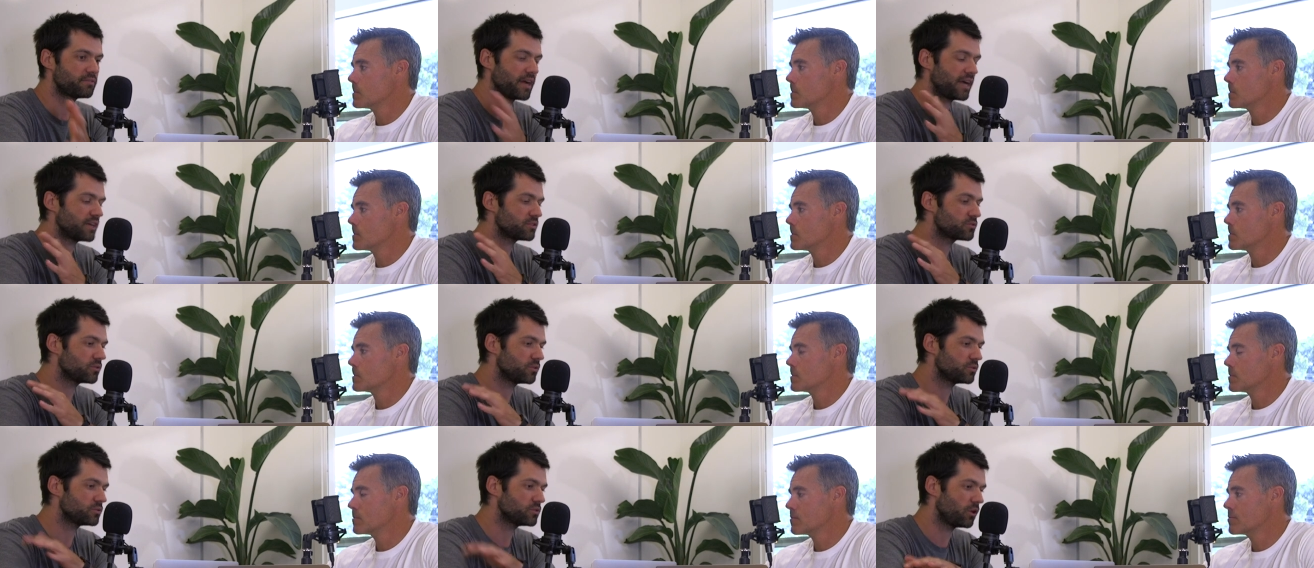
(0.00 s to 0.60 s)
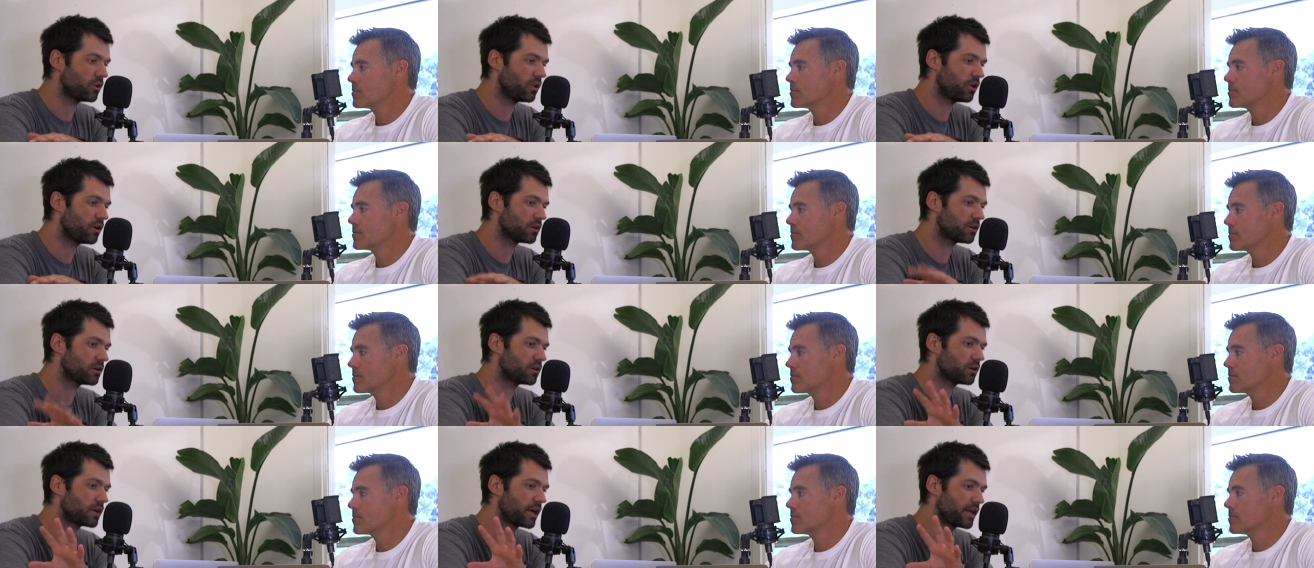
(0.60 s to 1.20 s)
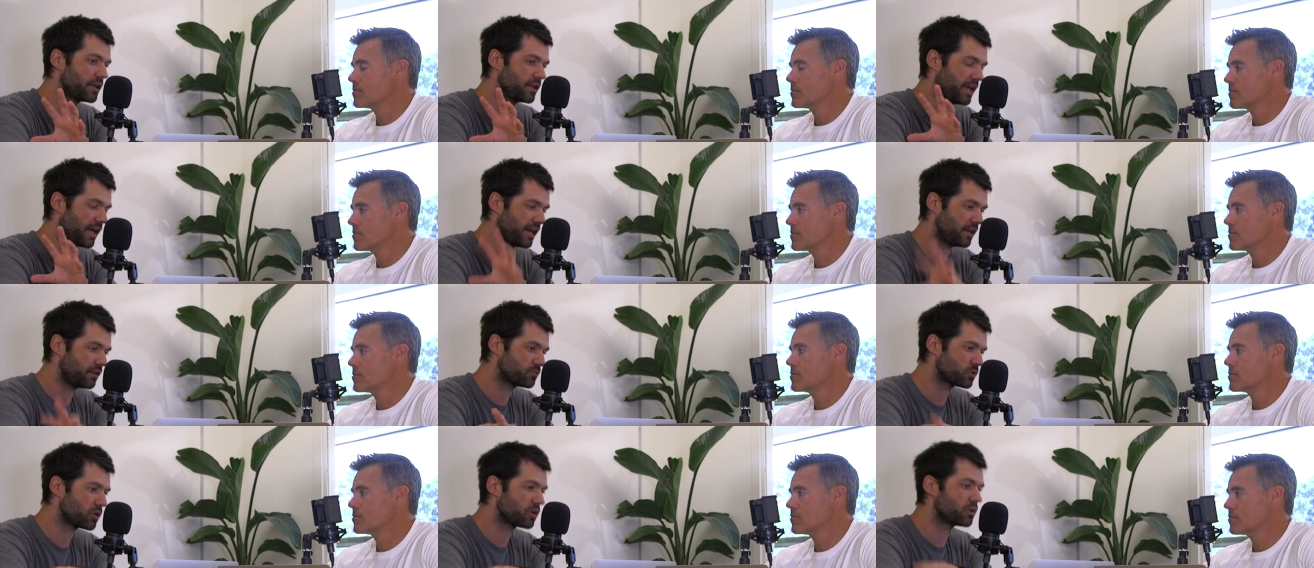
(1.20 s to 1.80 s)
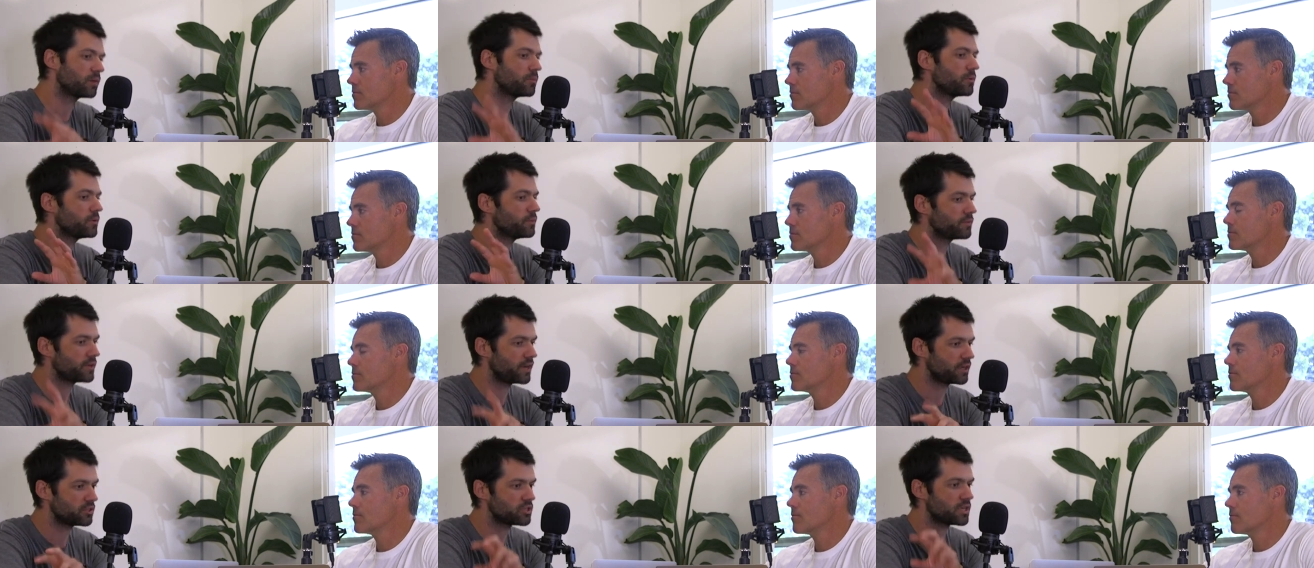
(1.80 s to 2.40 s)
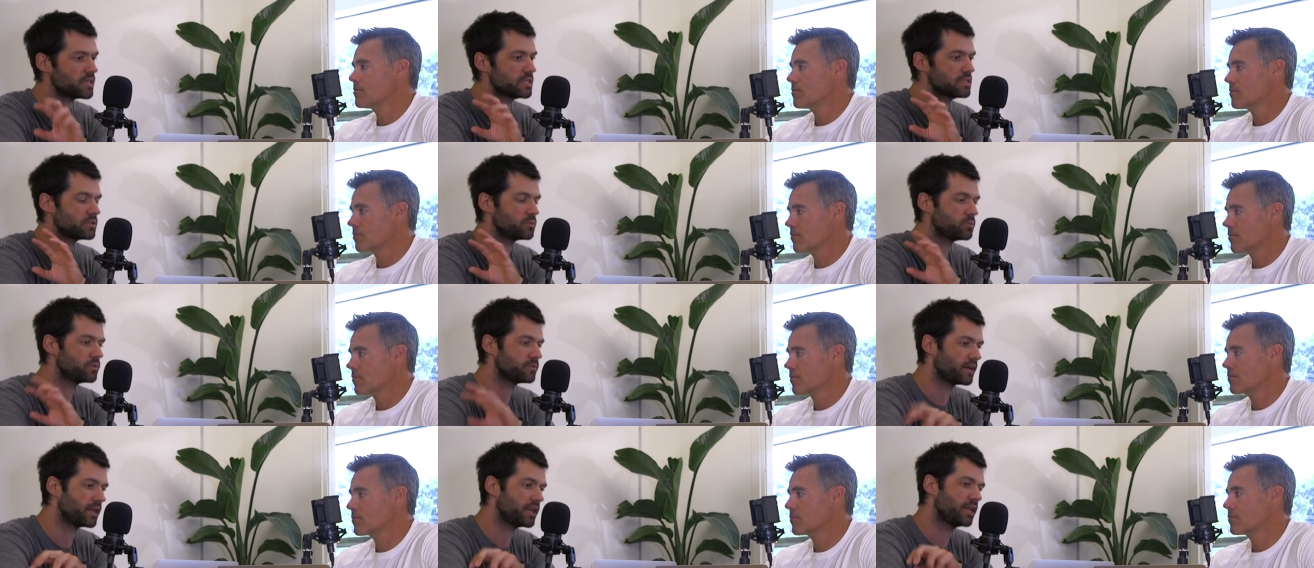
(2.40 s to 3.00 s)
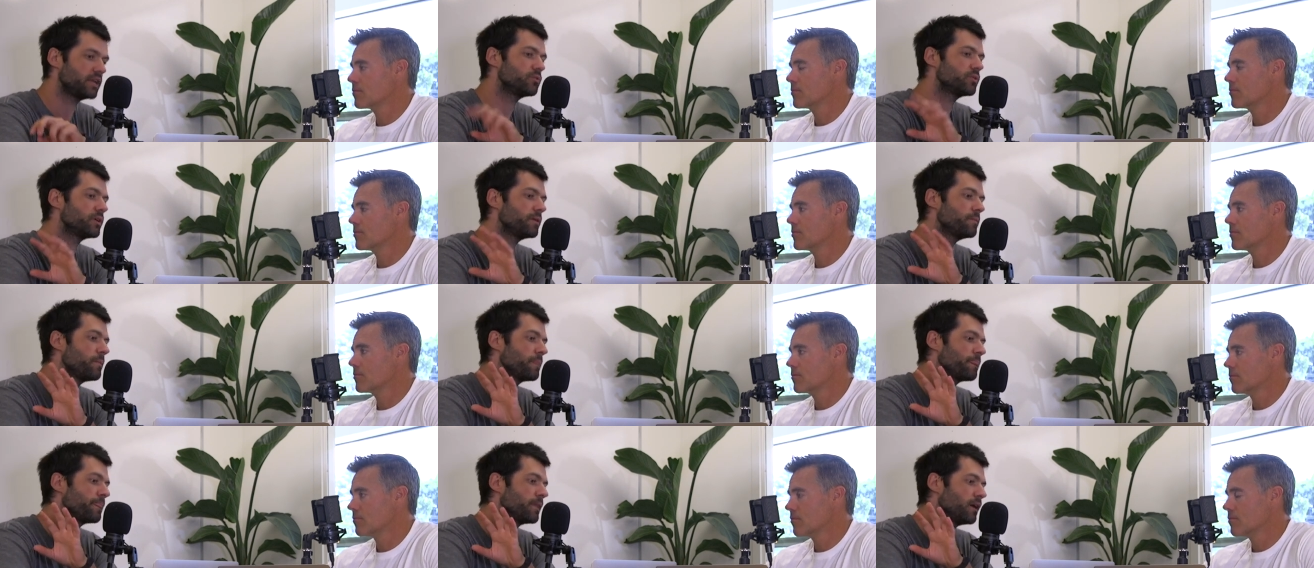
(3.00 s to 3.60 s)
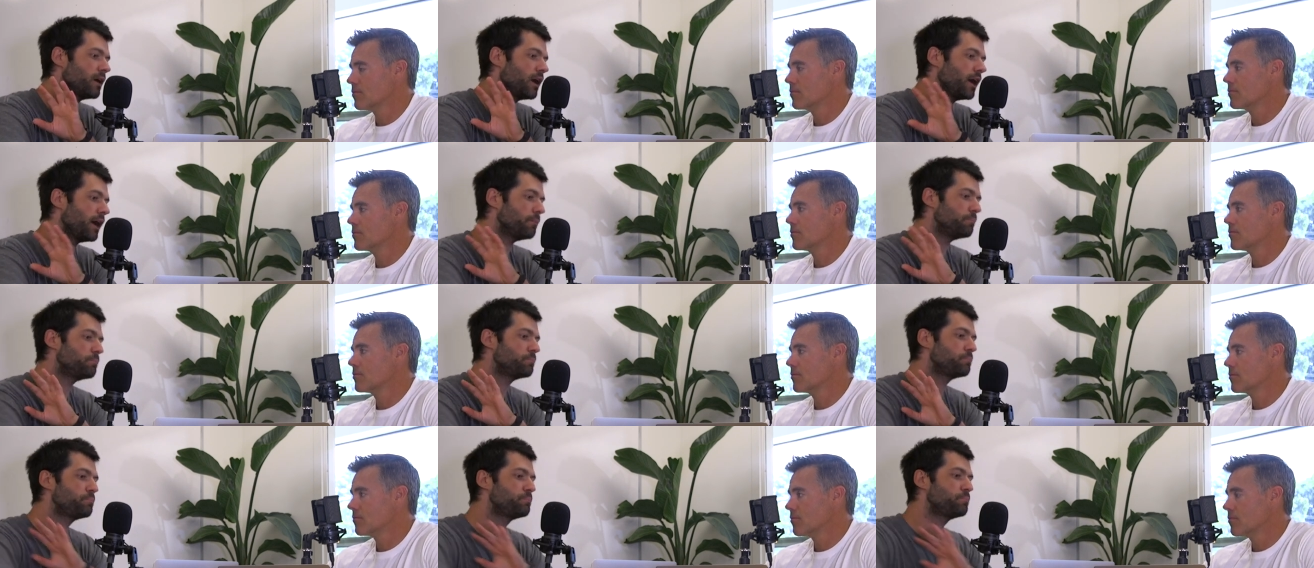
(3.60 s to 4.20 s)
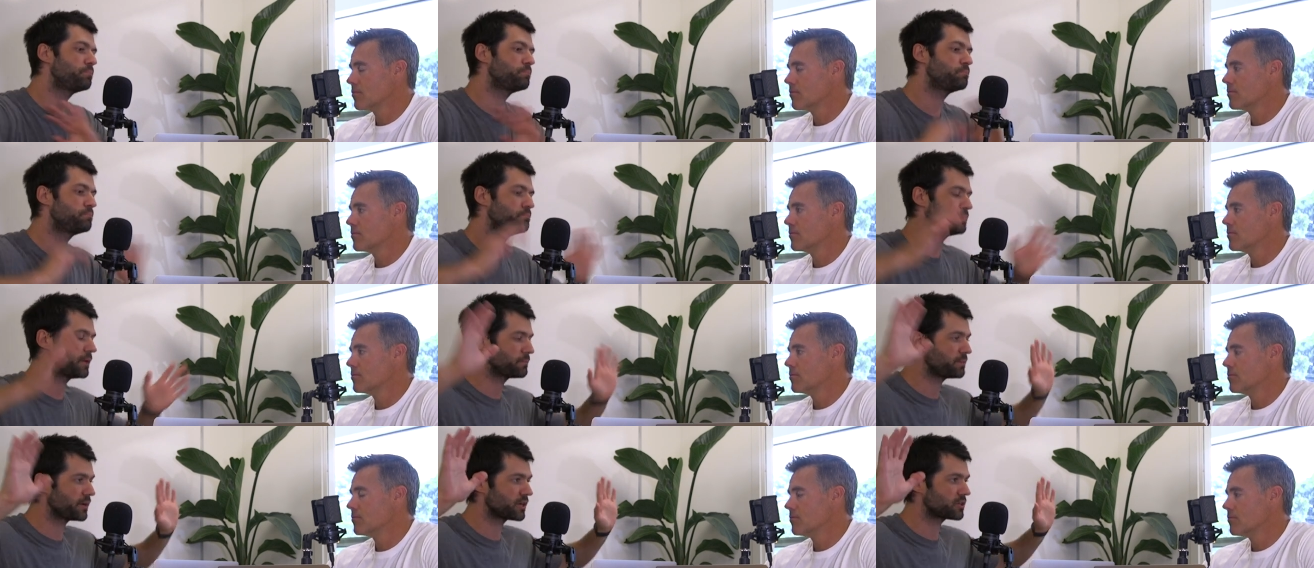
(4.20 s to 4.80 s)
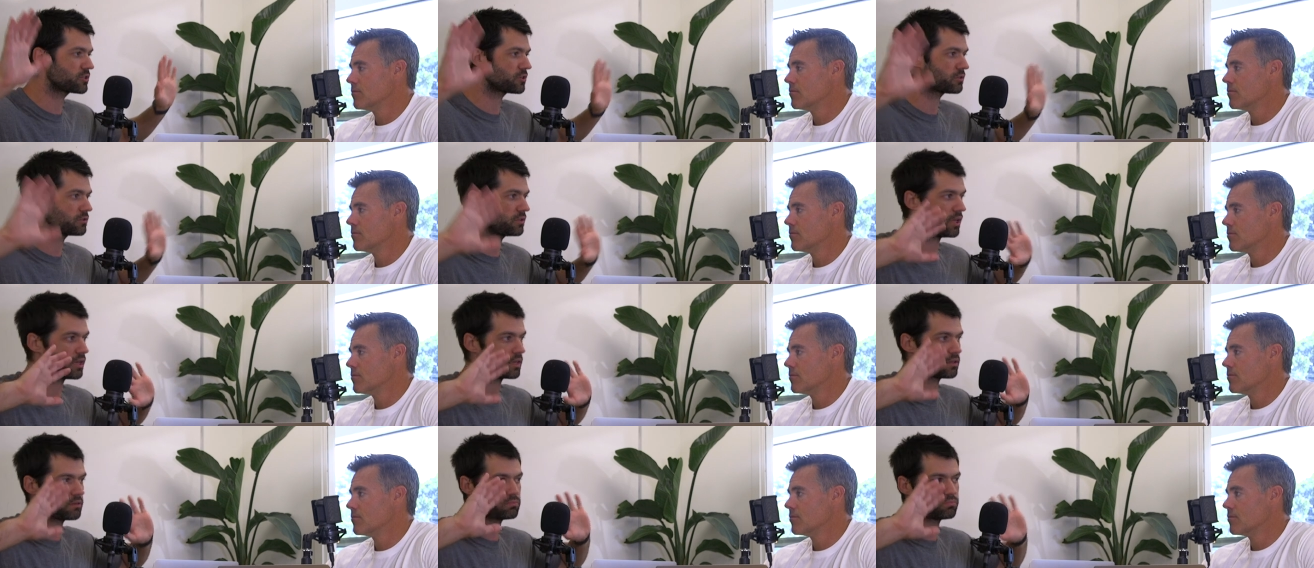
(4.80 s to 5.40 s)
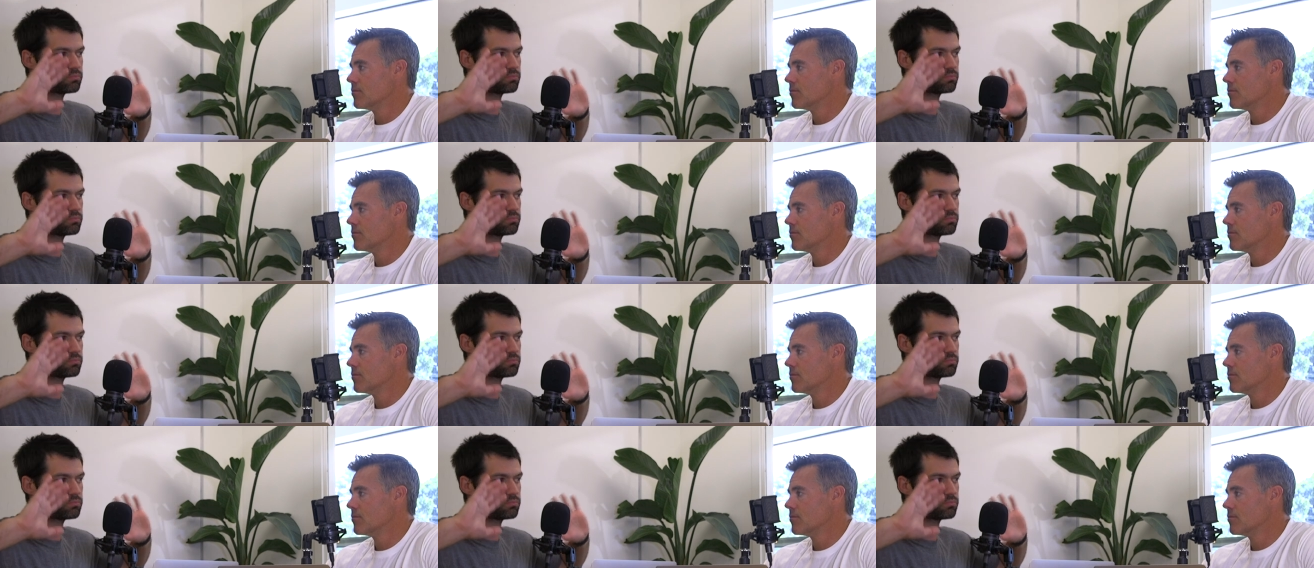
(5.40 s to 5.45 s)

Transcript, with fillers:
Speaker 1: Castro is no longer kind of head of programming. We've got Justin, we've got Adrian. Uh, big picture, like